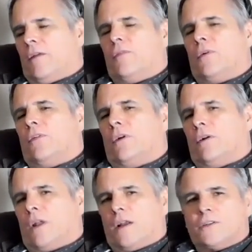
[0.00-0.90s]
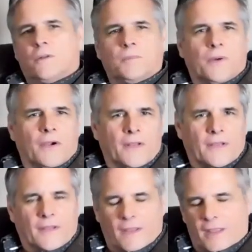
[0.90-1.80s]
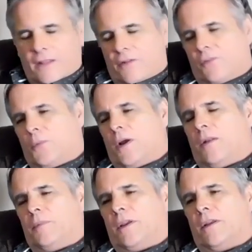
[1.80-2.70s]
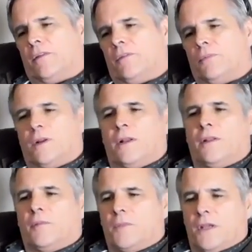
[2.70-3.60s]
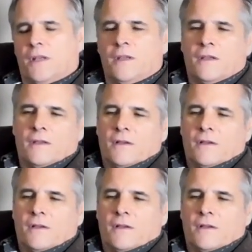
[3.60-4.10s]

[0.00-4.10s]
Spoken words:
of course, our national party as well, because really the meaning